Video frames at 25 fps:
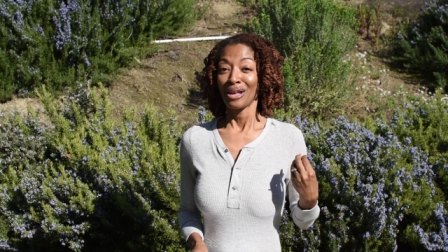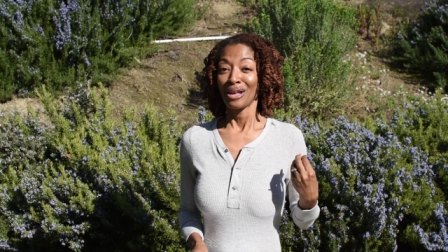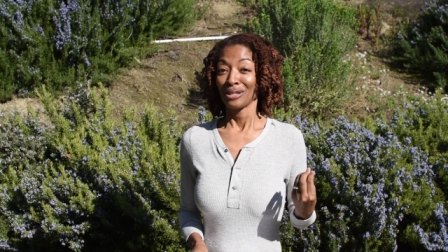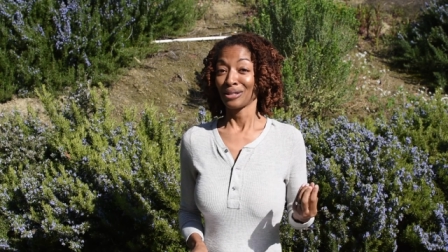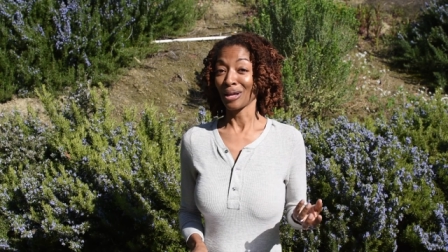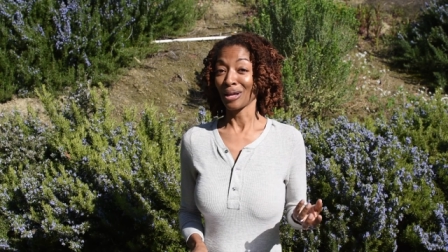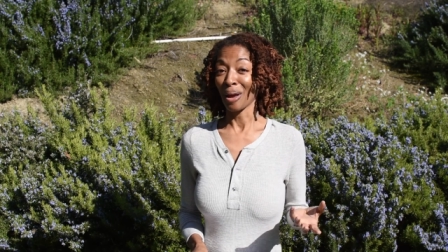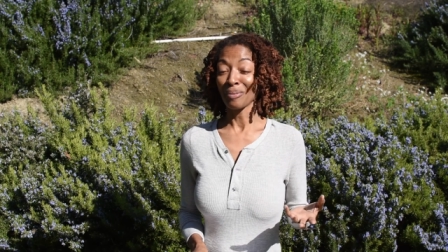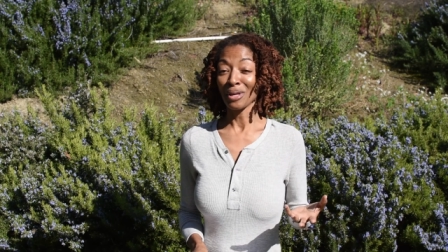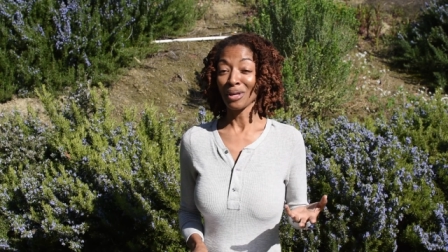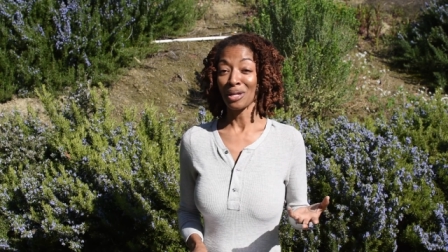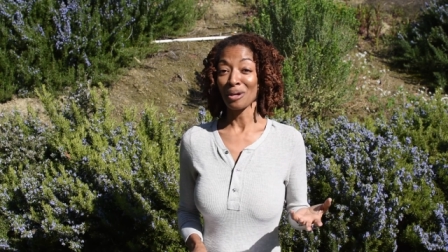
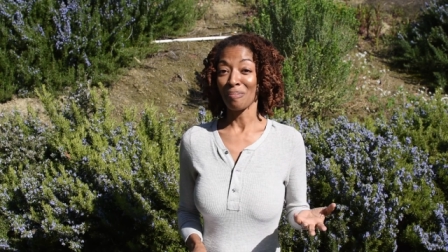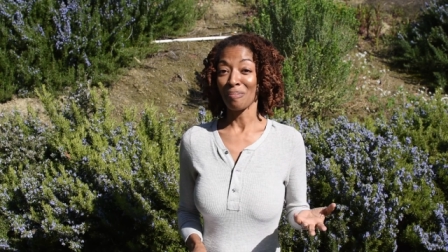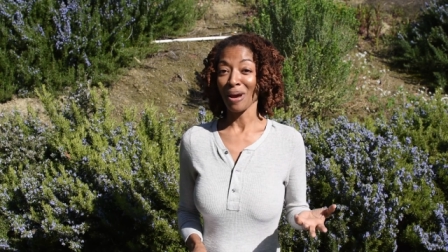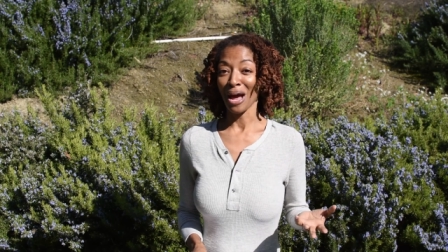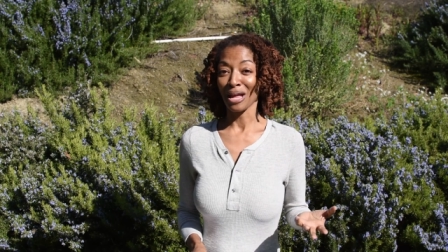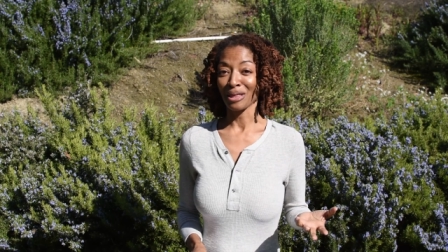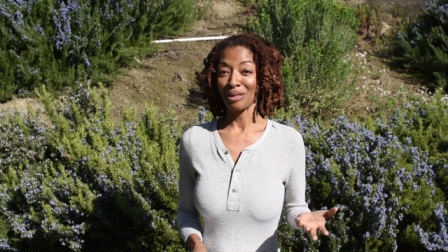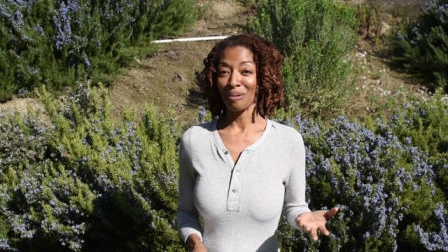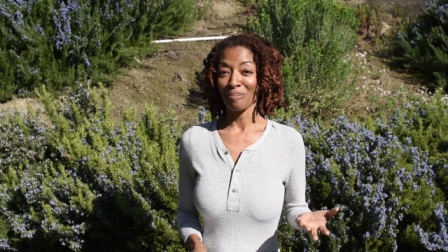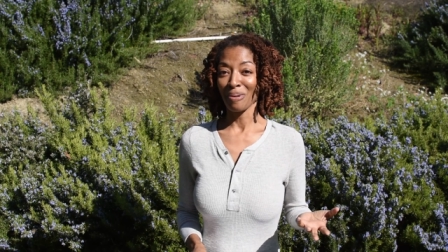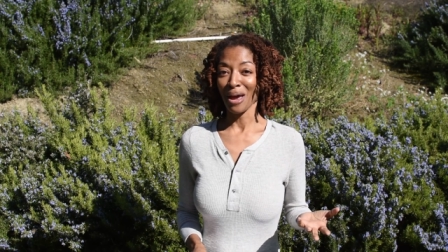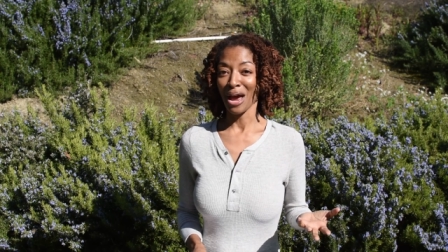something
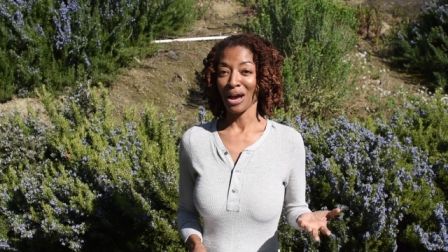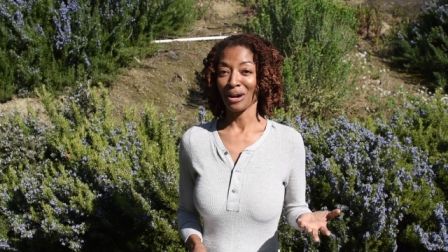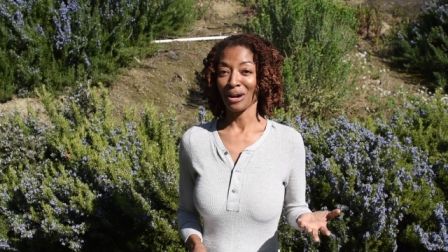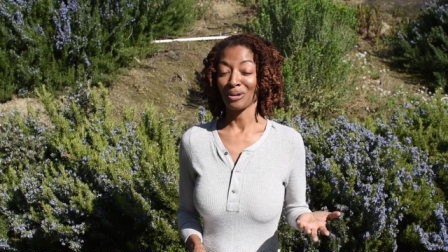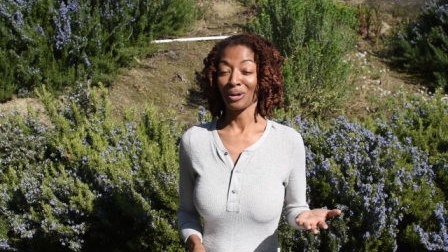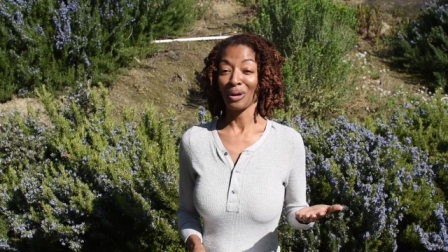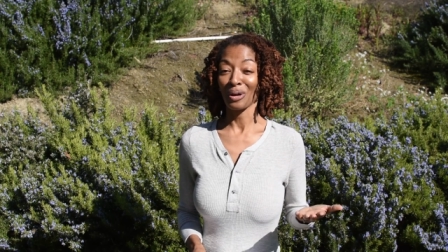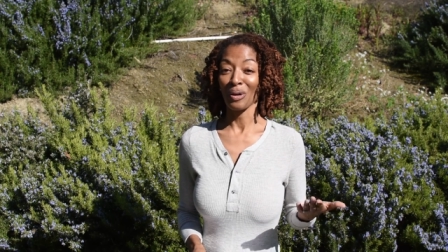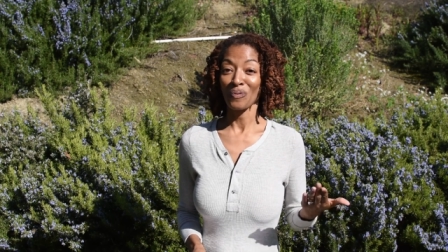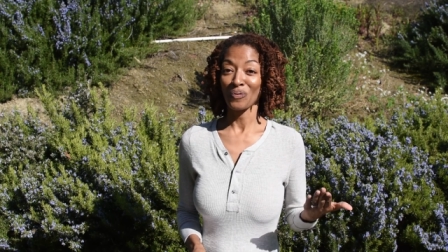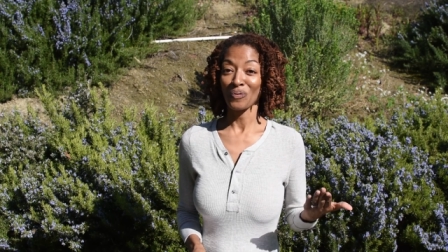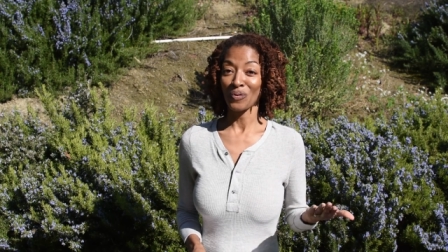about the
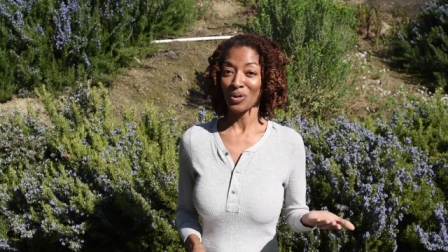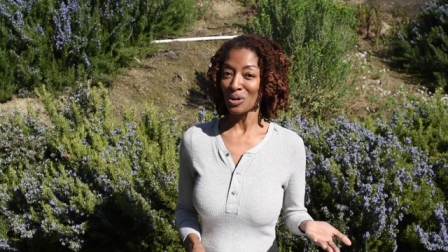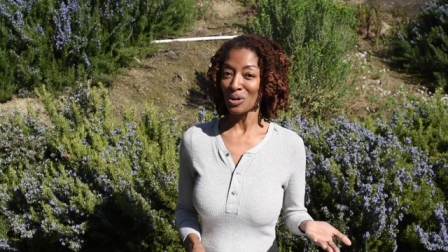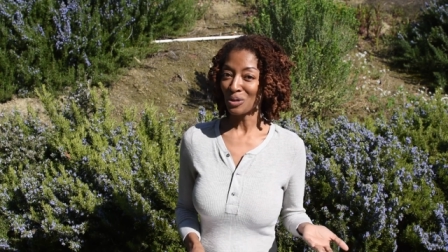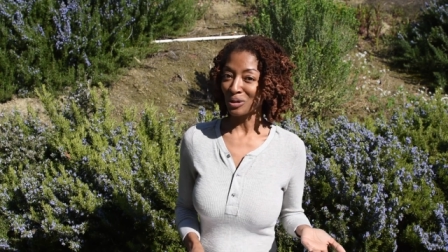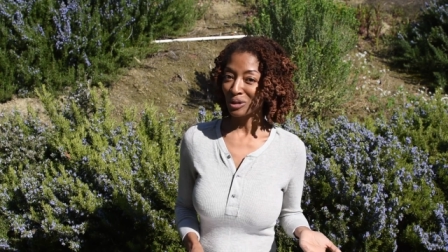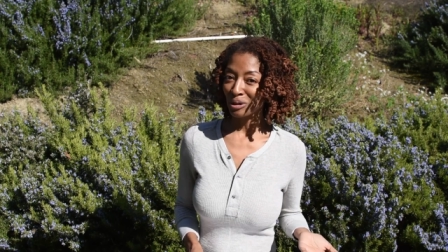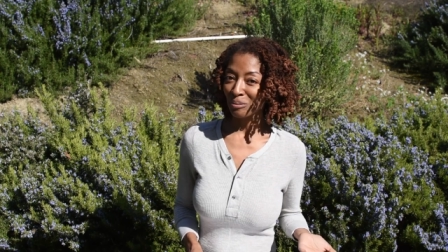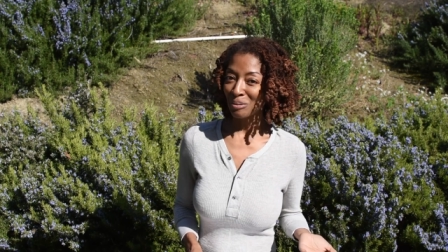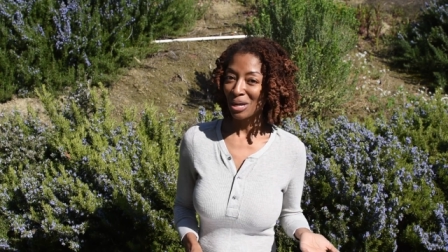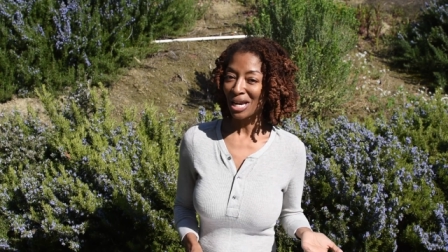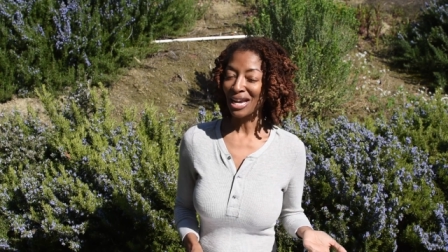pattern
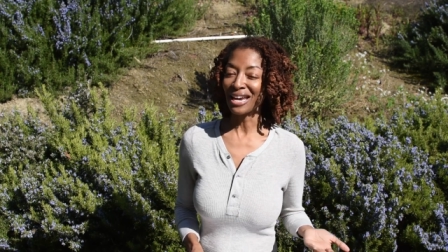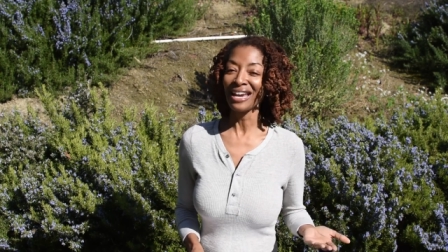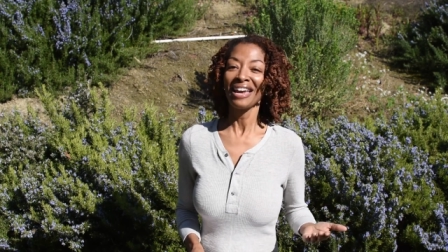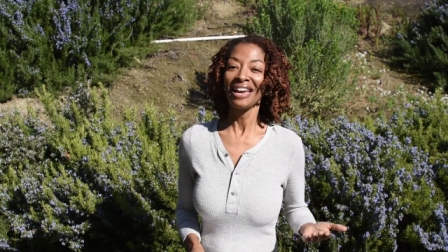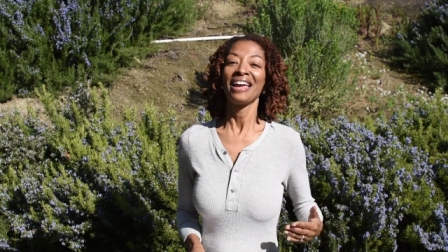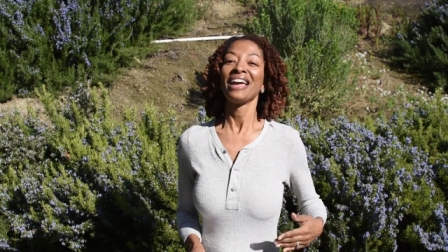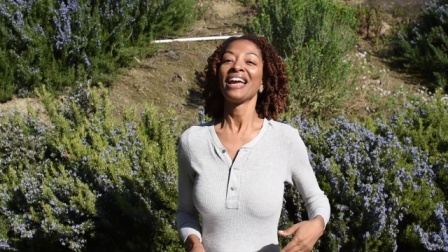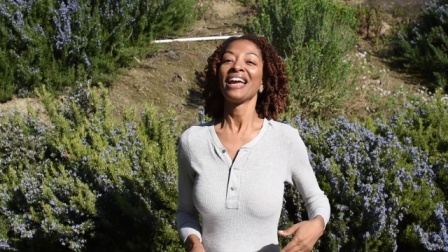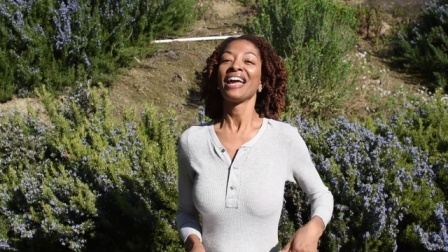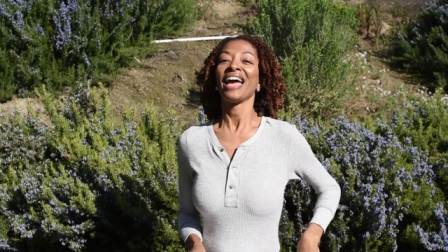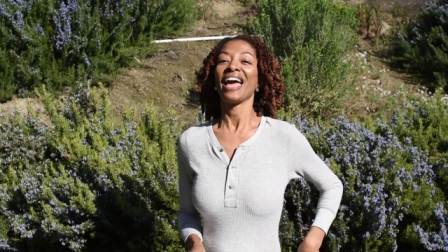confused me